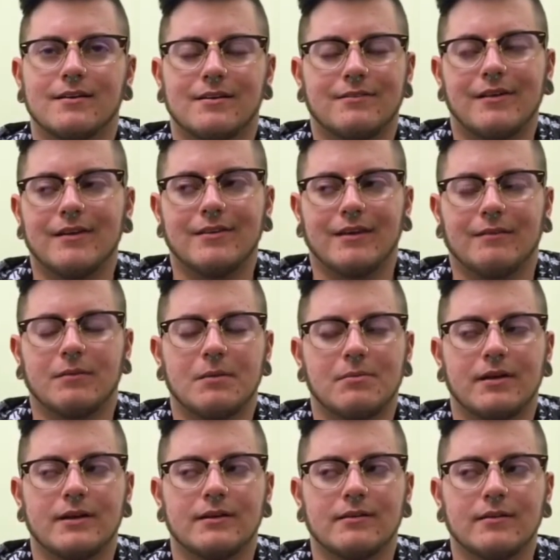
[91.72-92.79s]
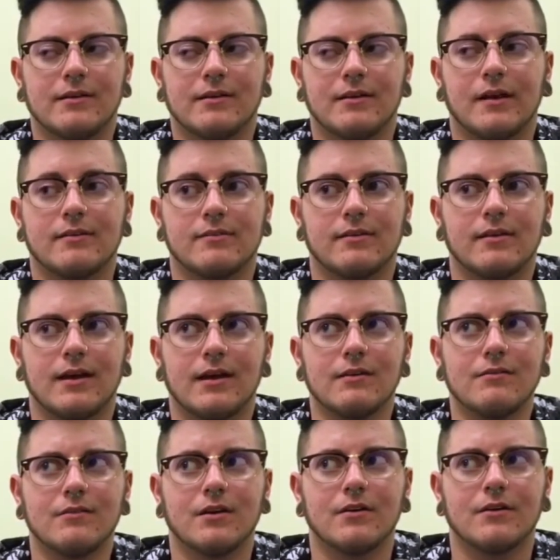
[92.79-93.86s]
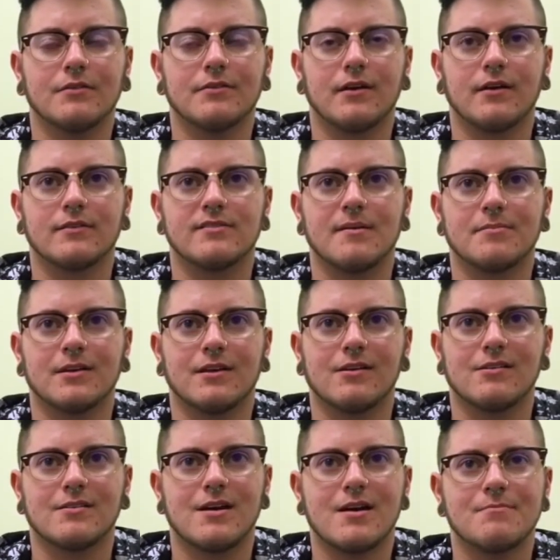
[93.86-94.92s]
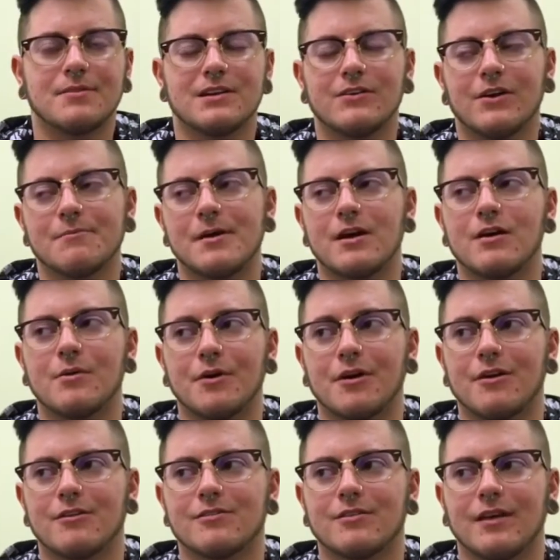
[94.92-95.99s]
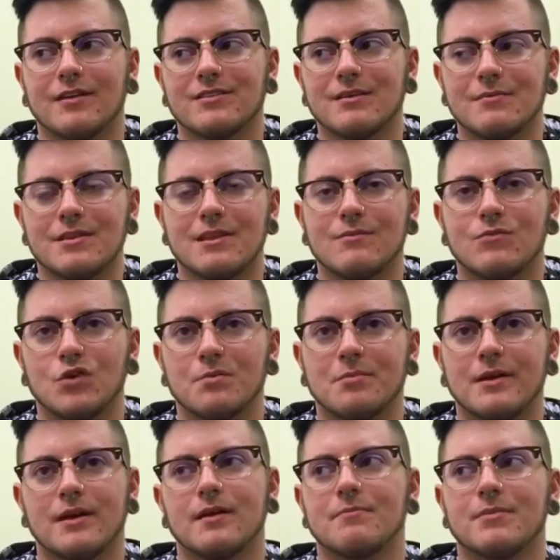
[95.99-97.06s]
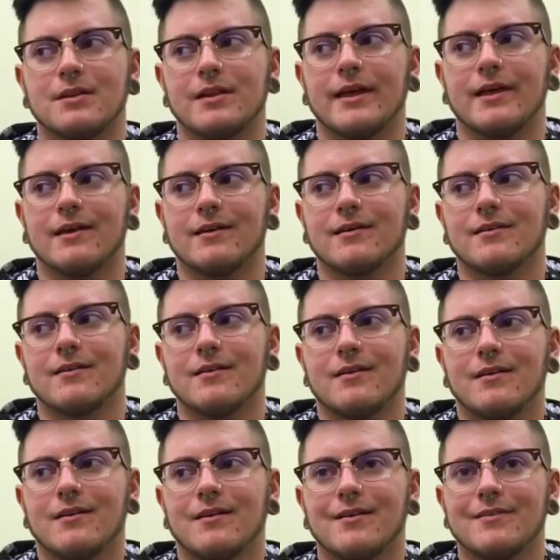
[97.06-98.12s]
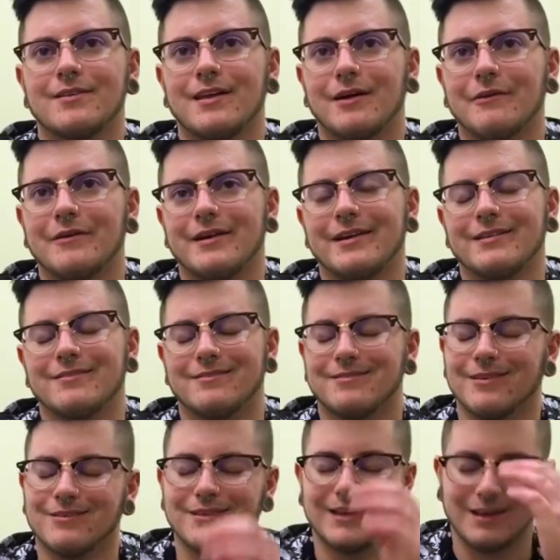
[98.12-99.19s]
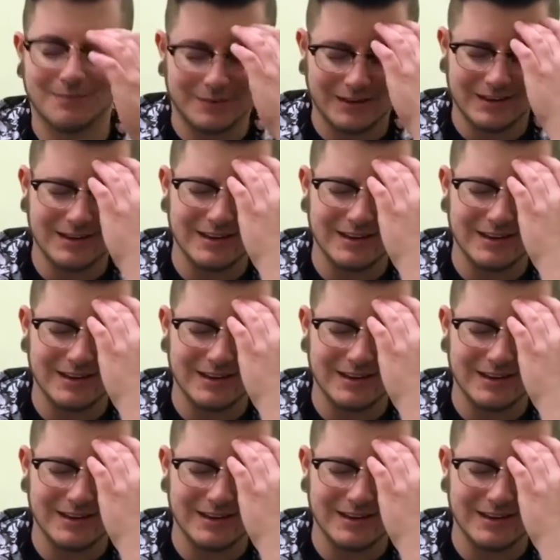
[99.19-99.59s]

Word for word: around like people I don't know because I'm like I don't know if they're accepting or not. But knowing my coworkers, like some of them would be, but like they already don't like me